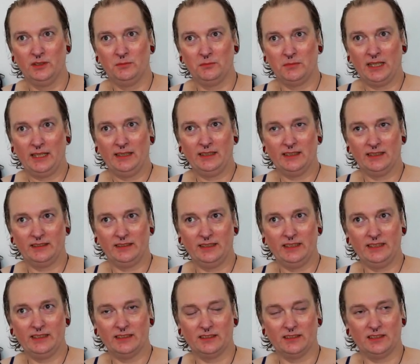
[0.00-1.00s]
my
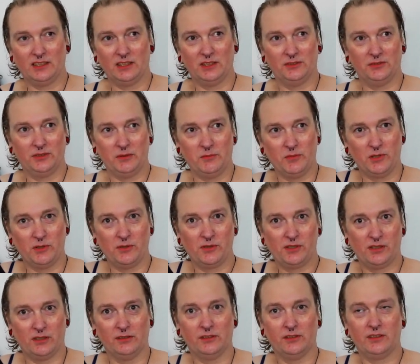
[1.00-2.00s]
idea of
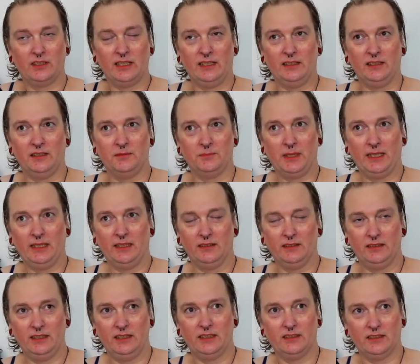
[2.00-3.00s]
emotions and my
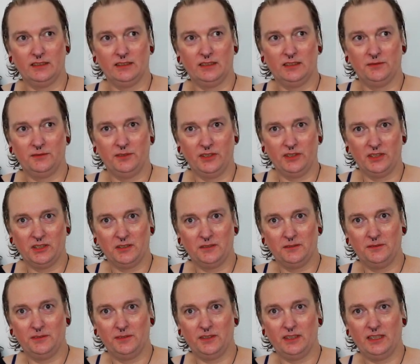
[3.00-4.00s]
idea of
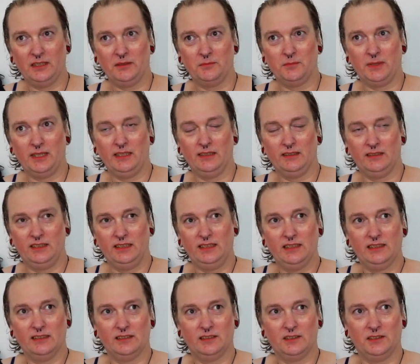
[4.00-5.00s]
love and my
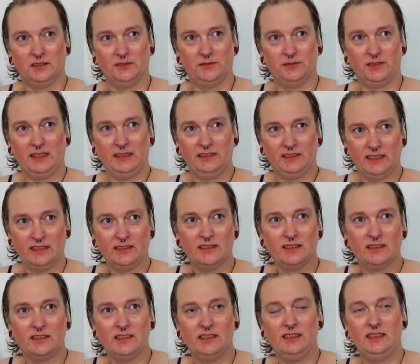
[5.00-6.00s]
idea of
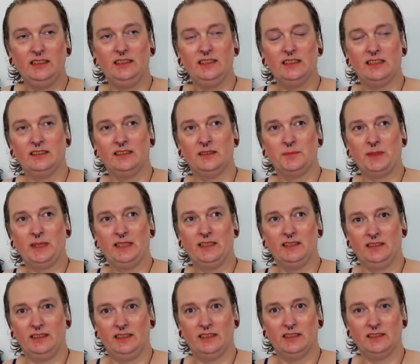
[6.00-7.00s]
identity and my
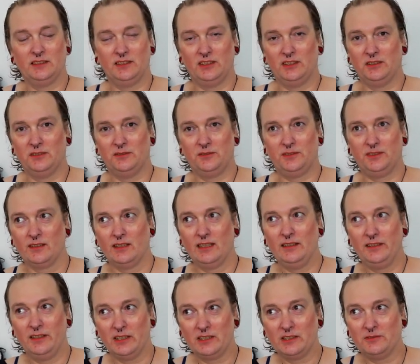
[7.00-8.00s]
idea of a
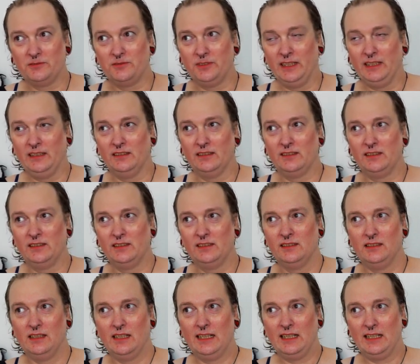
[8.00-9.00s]
lot of things
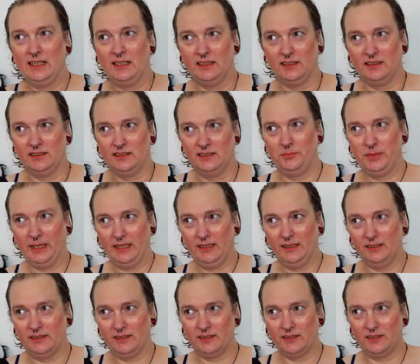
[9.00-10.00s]
are
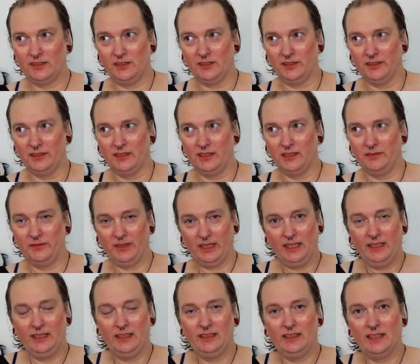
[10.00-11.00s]
based on uh,
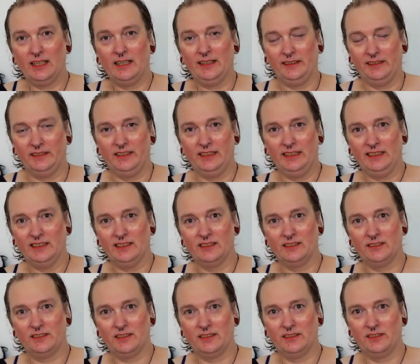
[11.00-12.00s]
vague
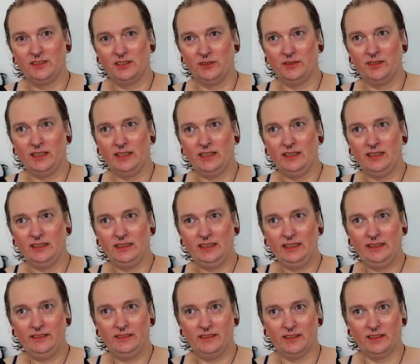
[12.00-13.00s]
ideas, so they
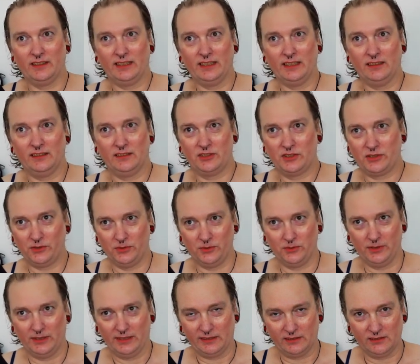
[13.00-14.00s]
either get
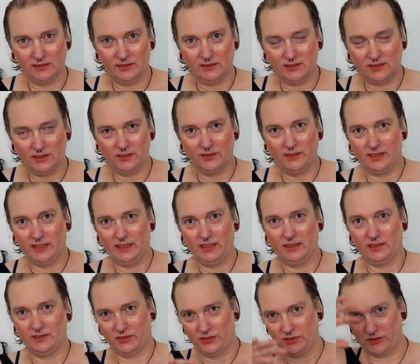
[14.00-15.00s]
too little or they
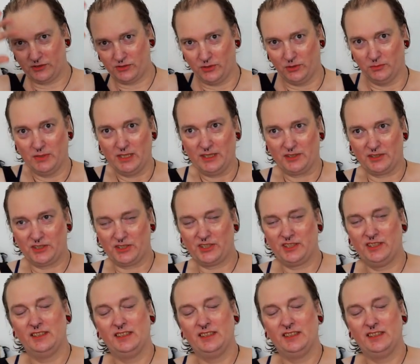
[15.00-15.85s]
are too much.